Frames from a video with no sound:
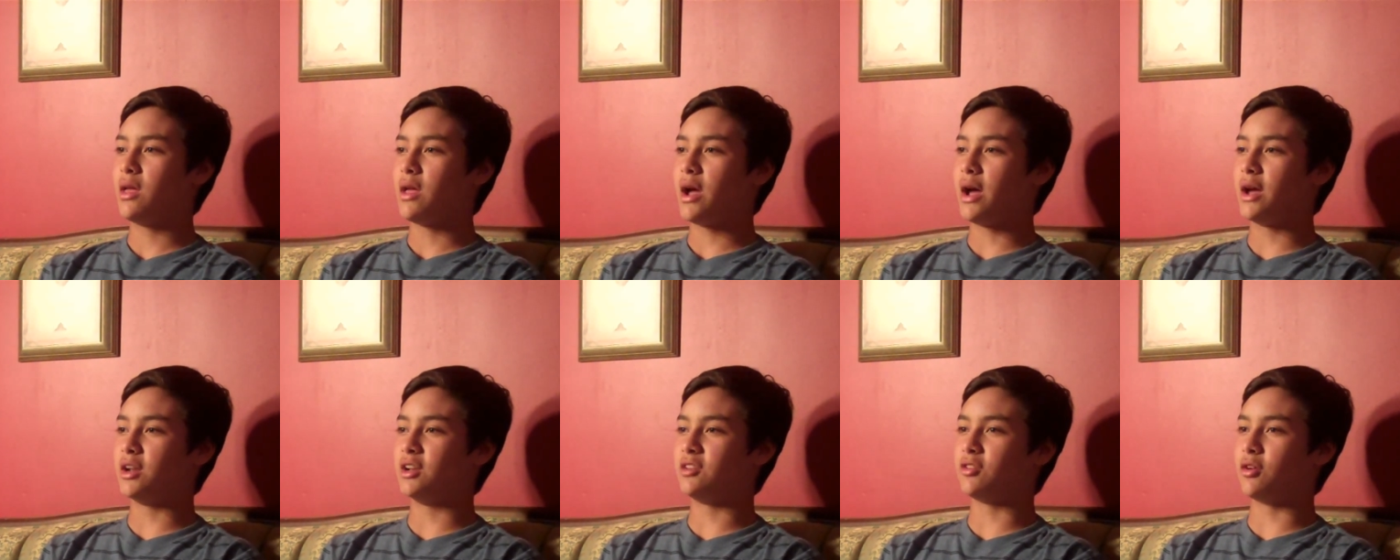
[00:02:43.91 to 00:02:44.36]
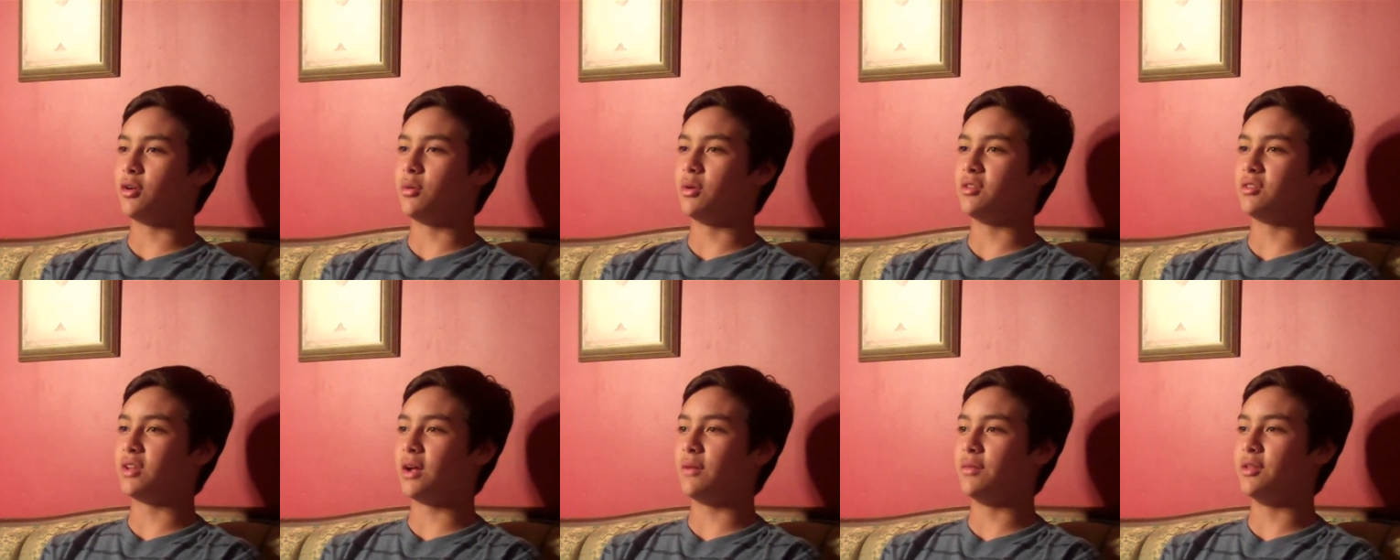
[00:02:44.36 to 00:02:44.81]
I just
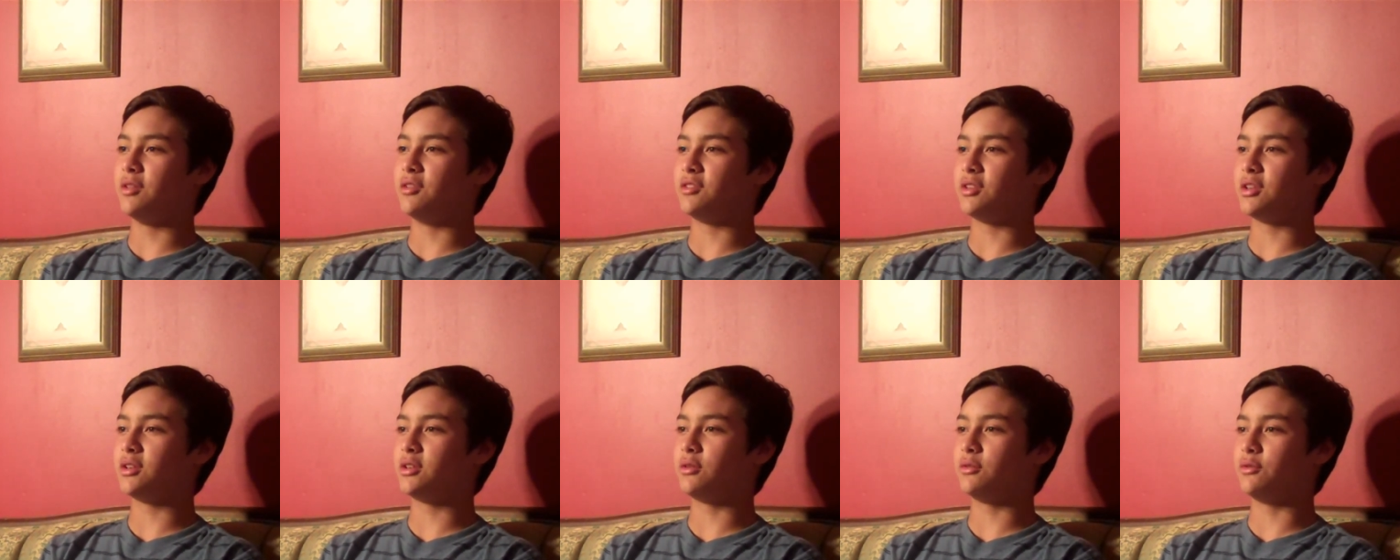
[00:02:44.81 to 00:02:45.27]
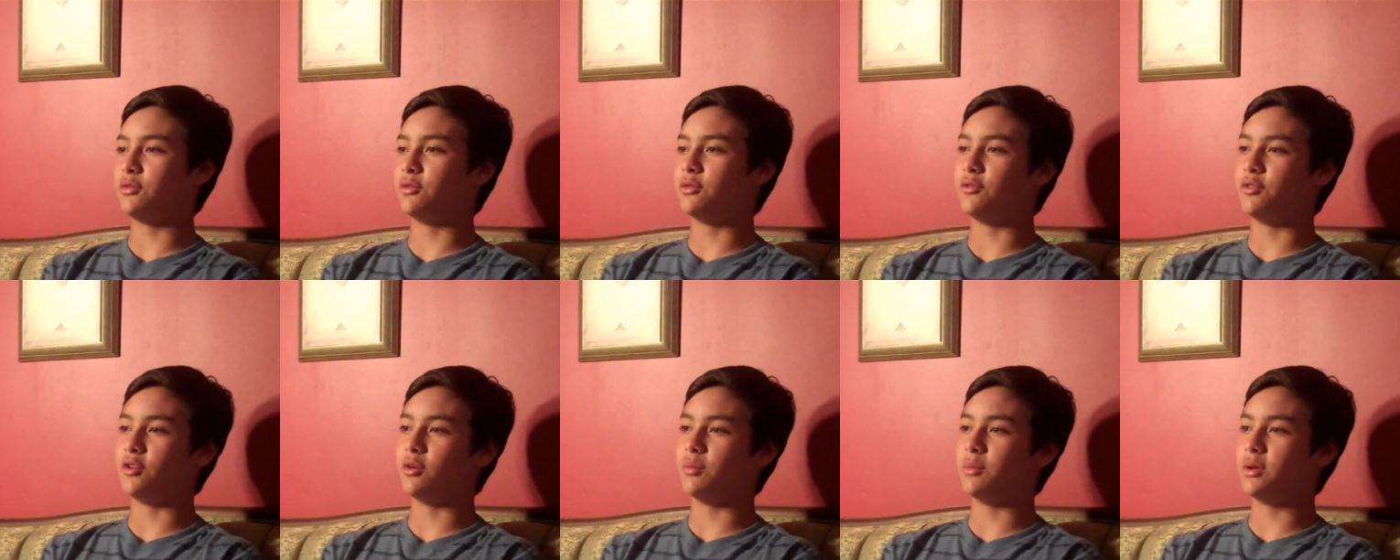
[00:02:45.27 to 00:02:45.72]
always have this sense of
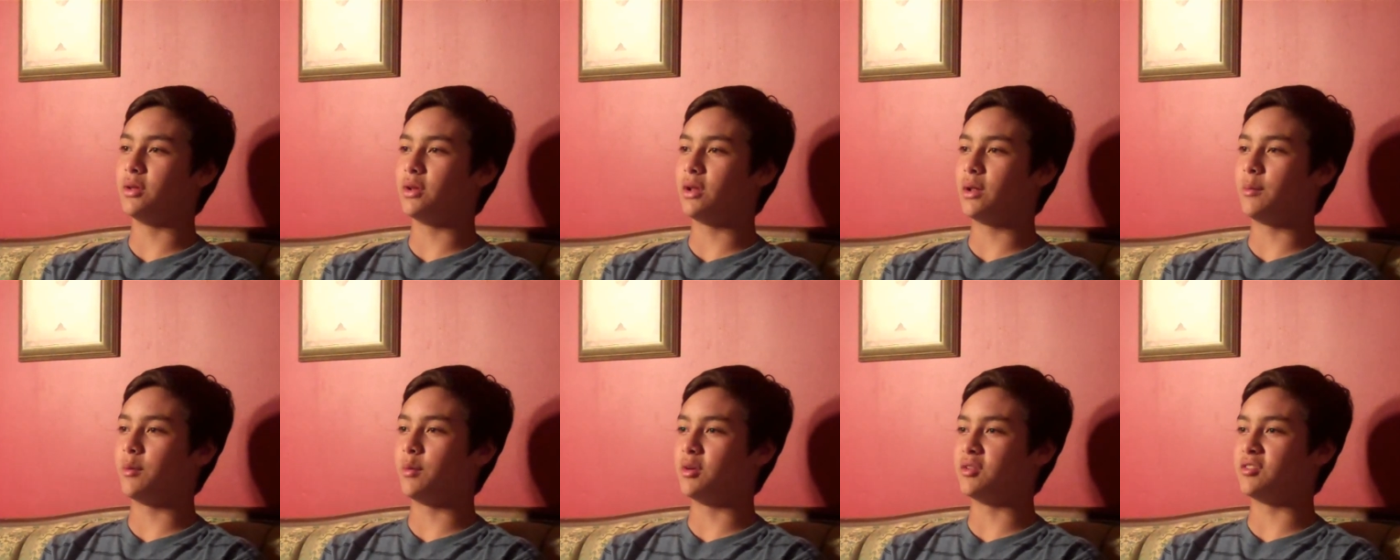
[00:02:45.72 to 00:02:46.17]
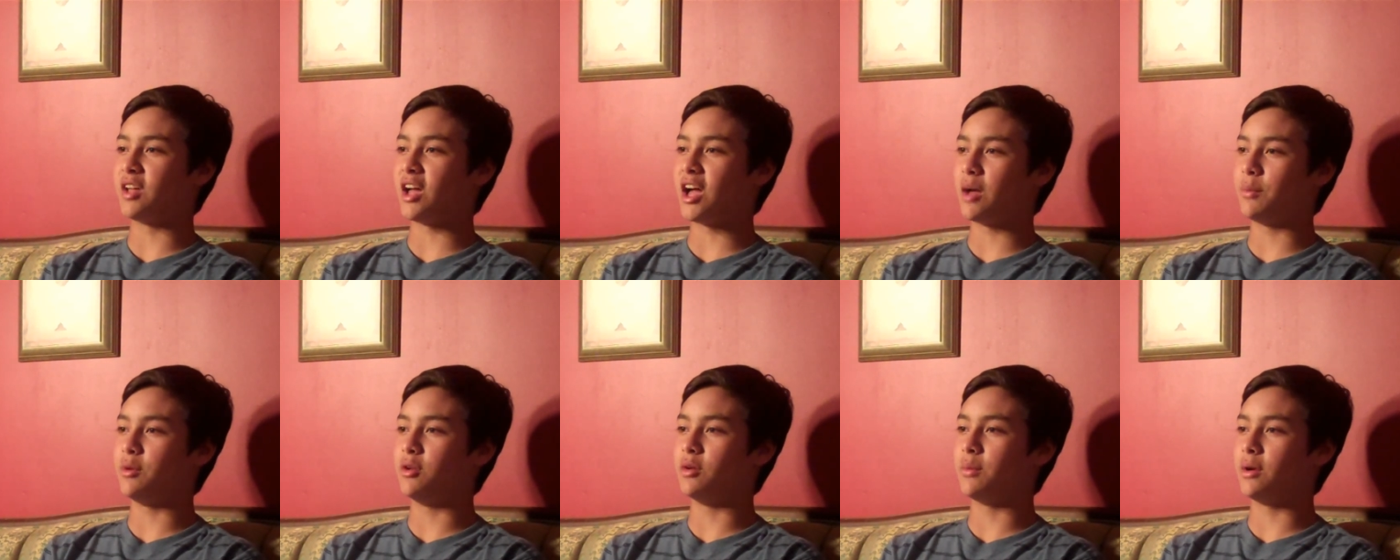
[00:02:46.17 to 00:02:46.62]
fulfillment, and I'm always
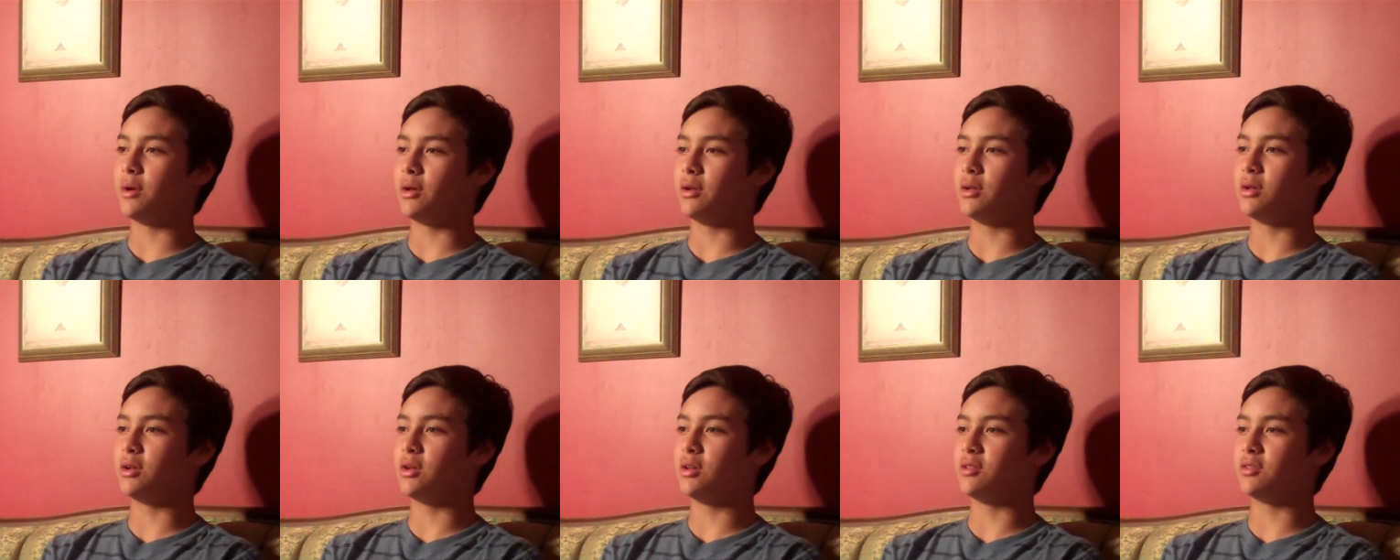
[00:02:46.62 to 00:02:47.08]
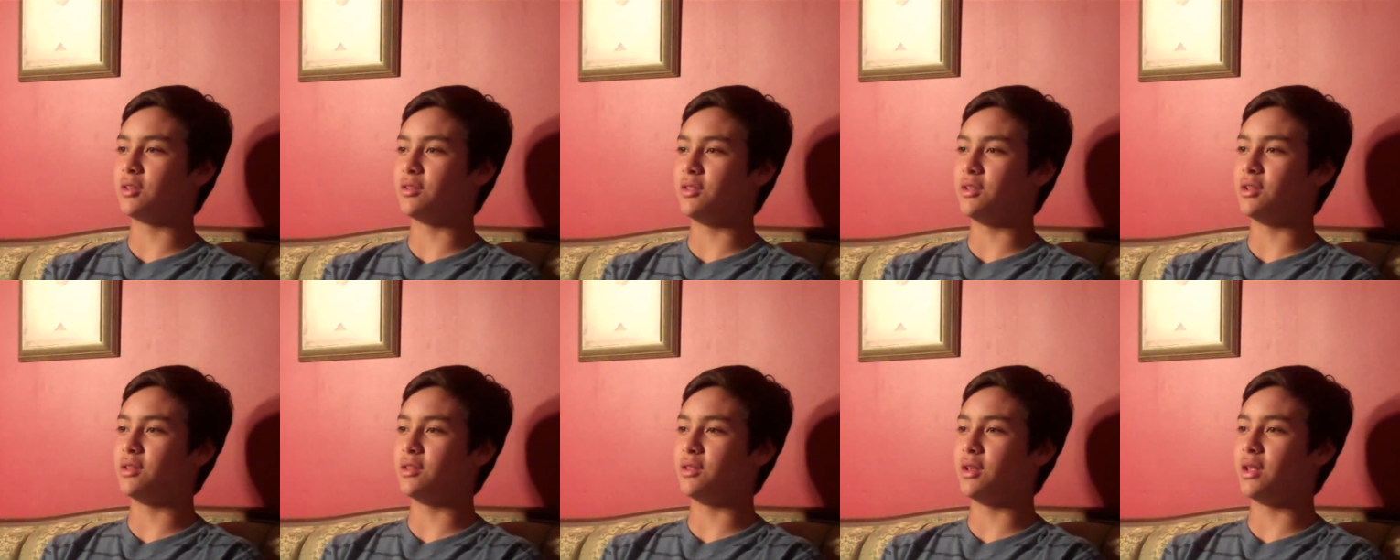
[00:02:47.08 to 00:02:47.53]
happy about it because at the
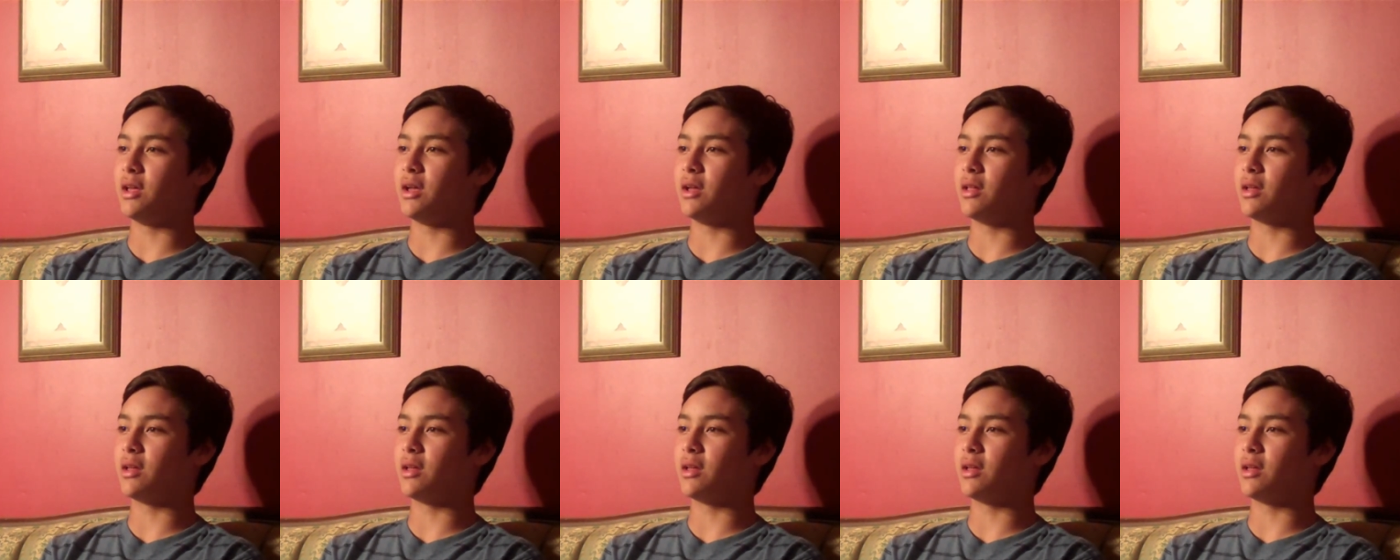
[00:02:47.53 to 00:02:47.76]
end of the day,